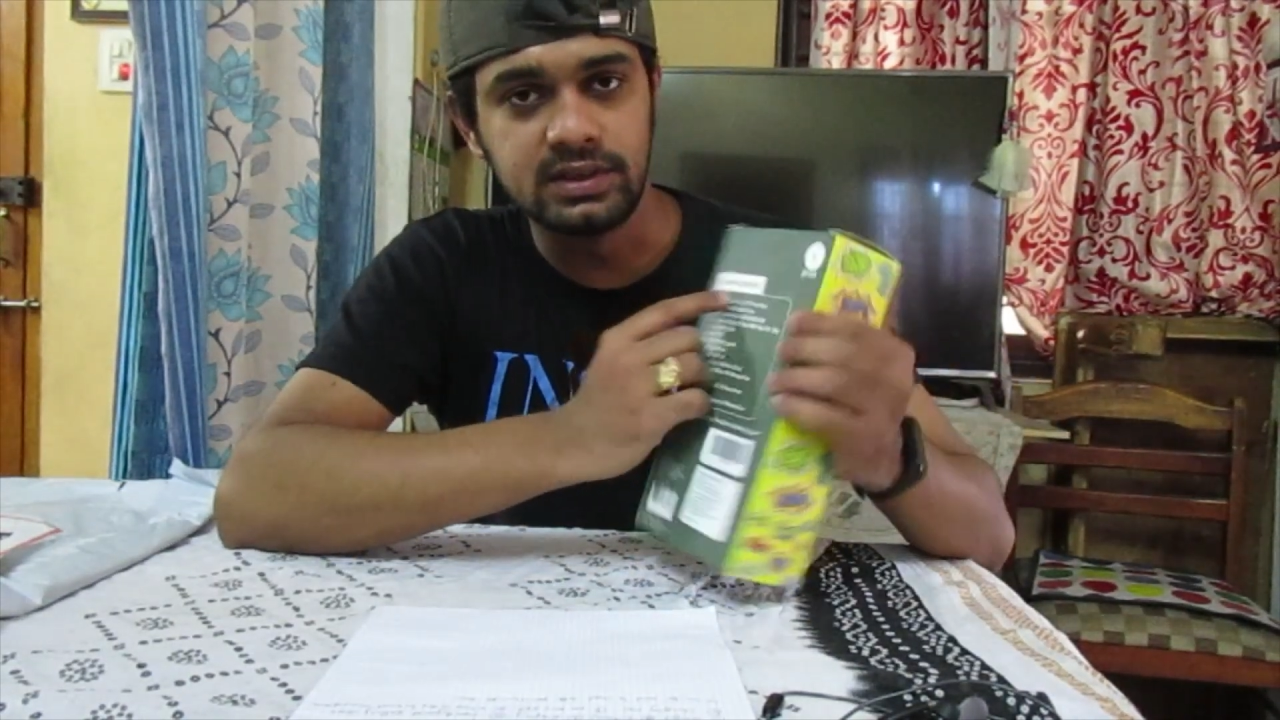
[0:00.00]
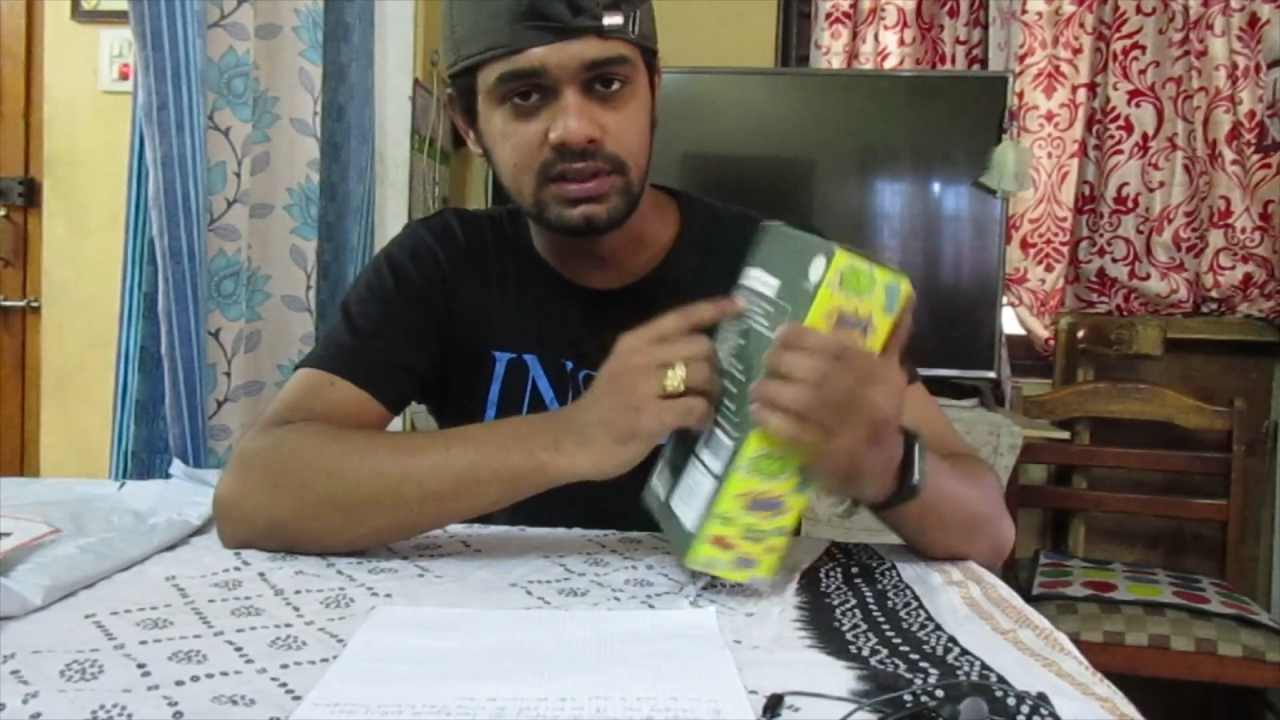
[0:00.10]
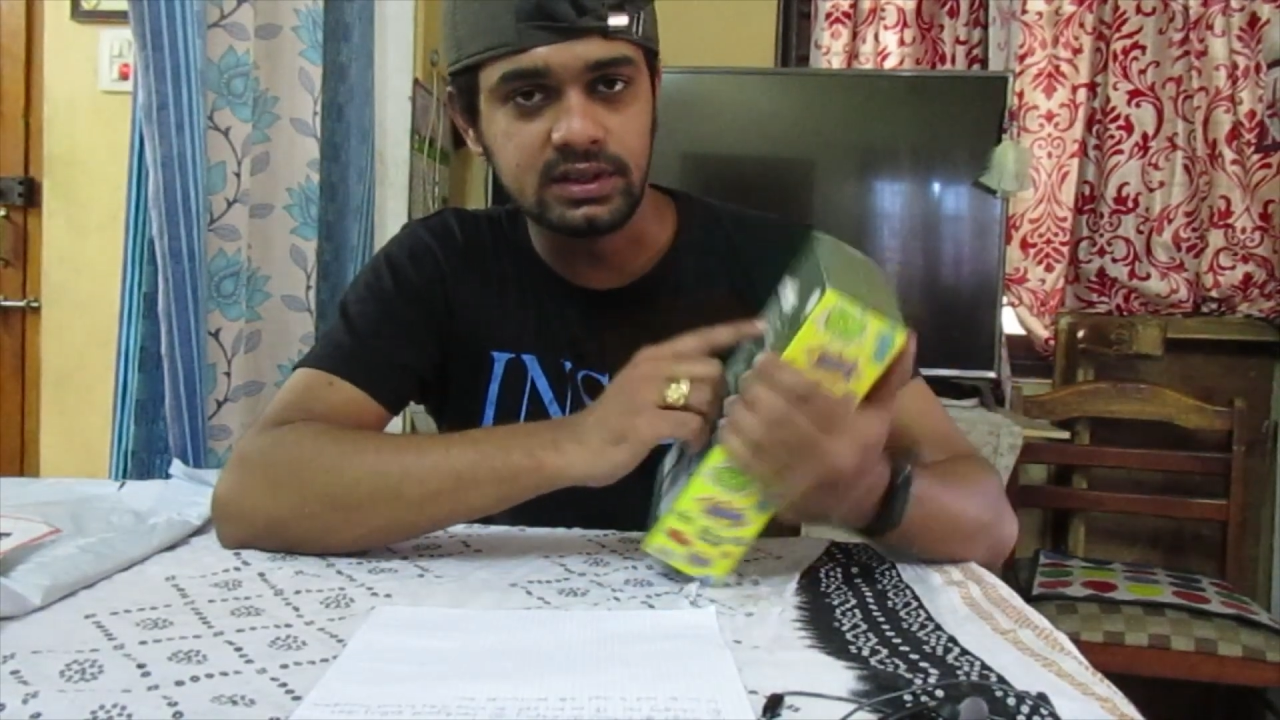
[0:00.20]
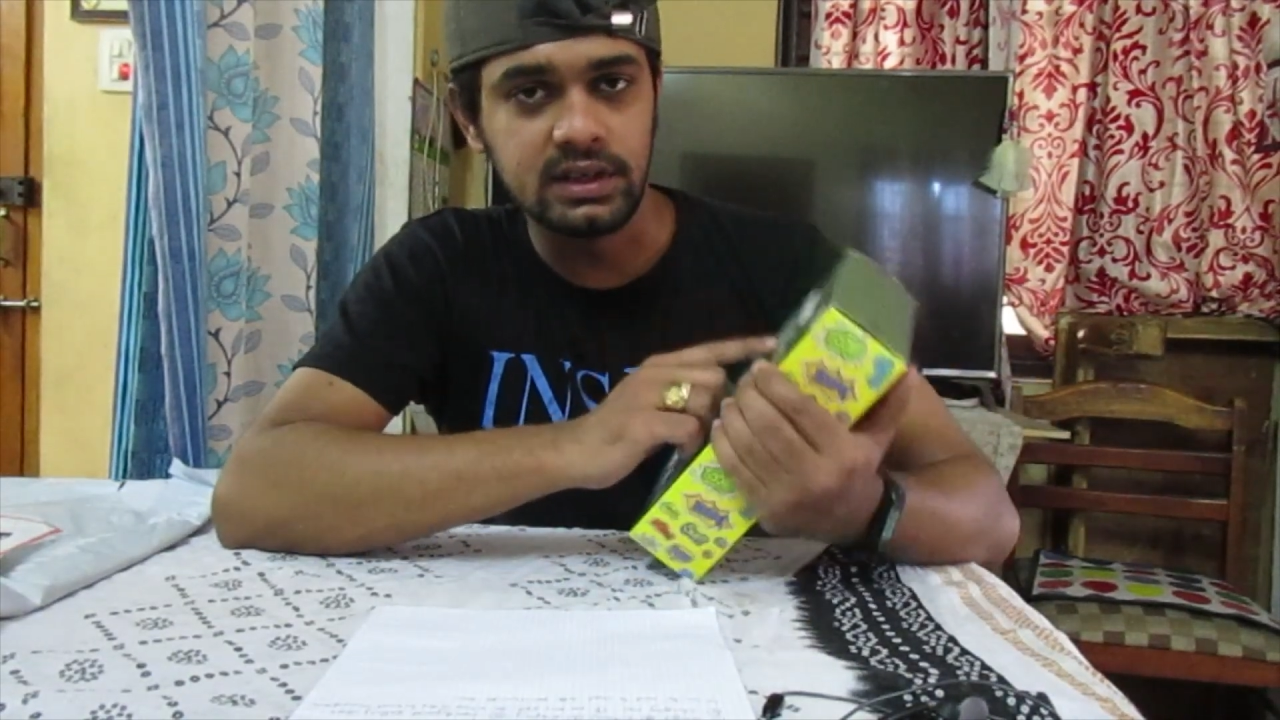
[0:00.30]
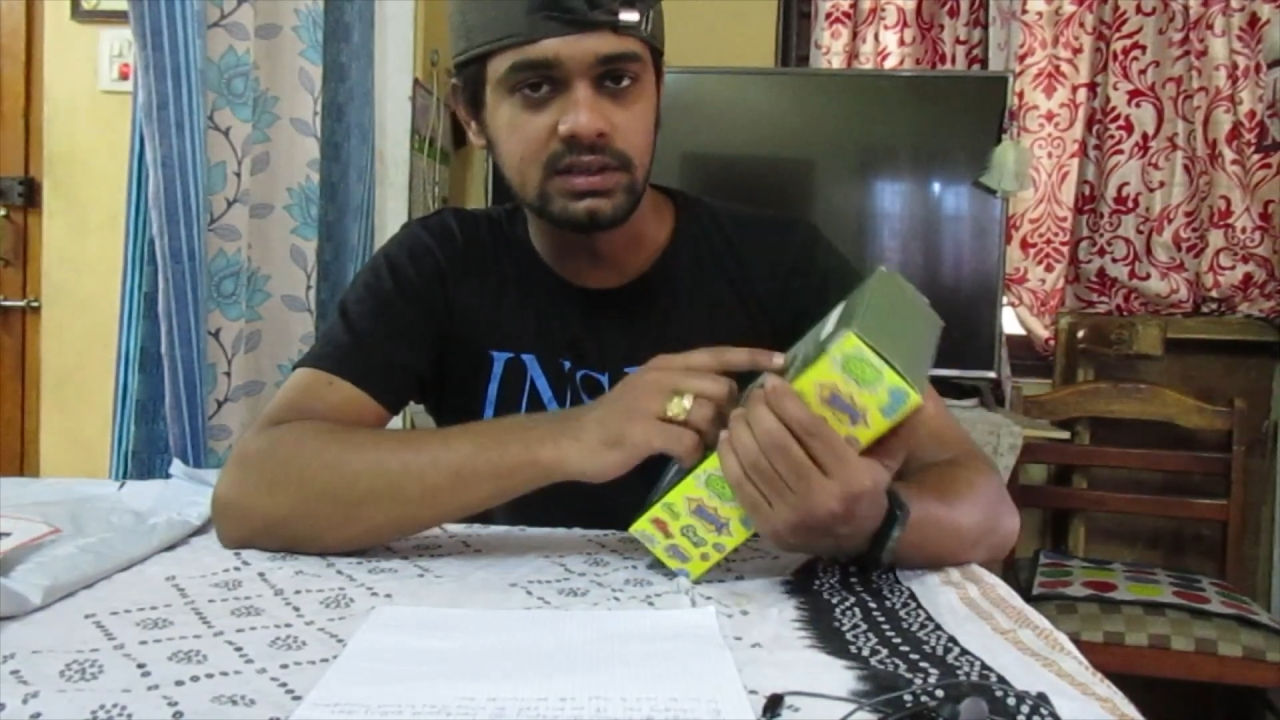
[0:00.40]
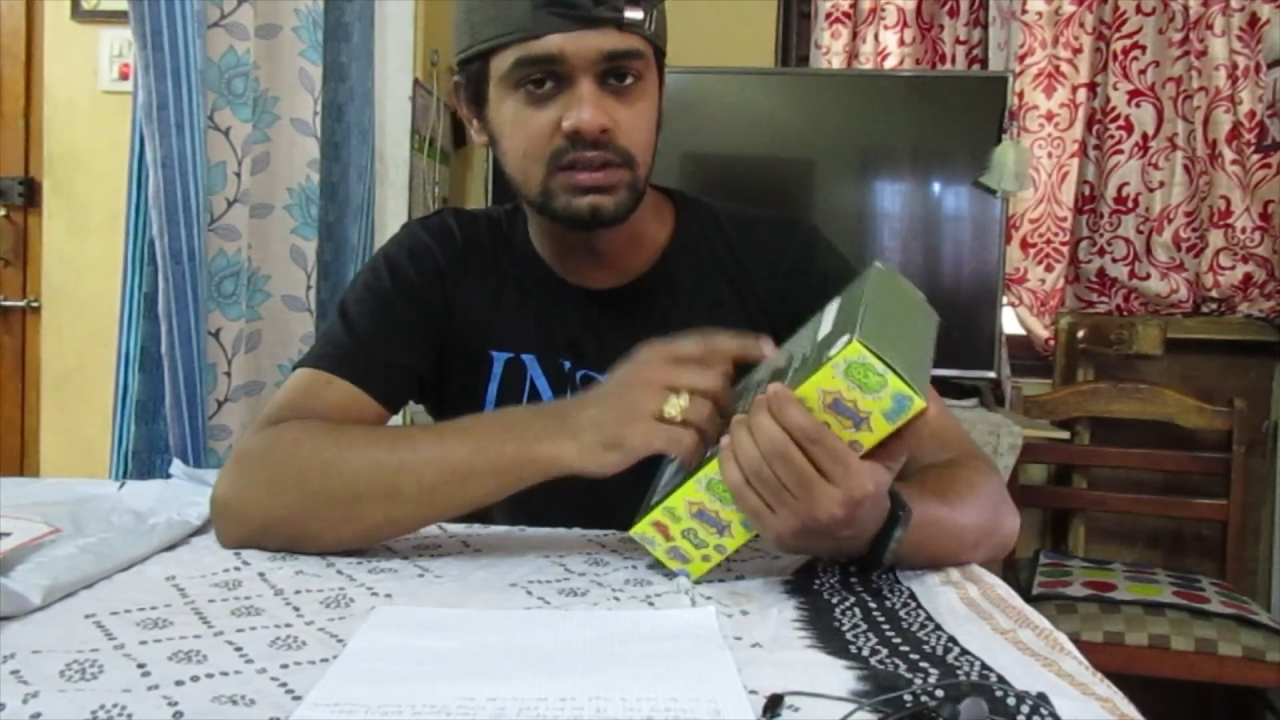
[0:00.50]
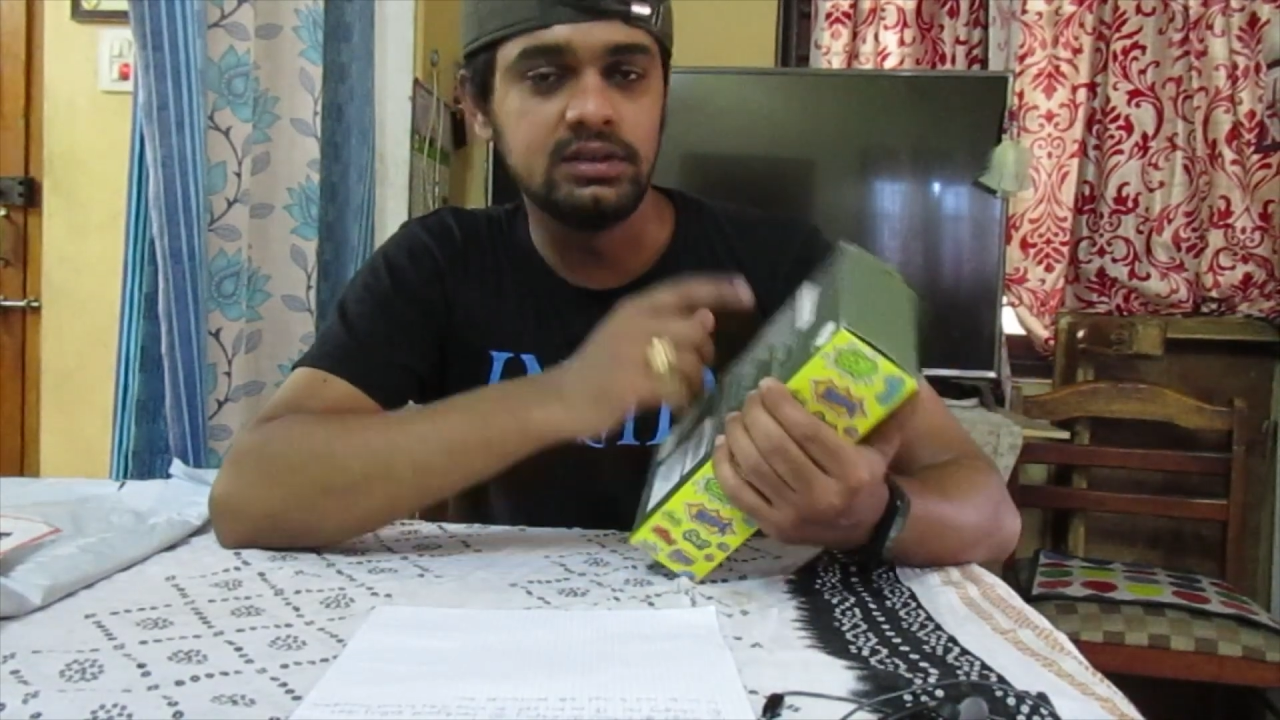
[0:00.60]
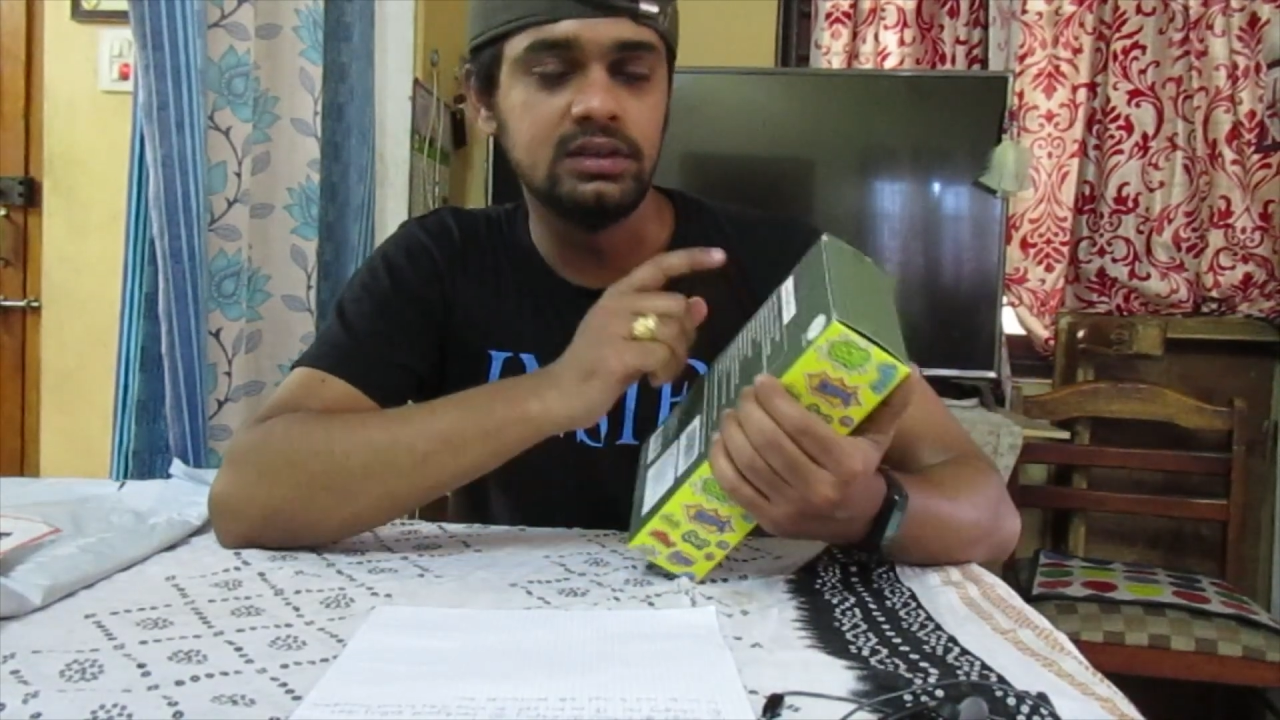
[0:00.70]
which says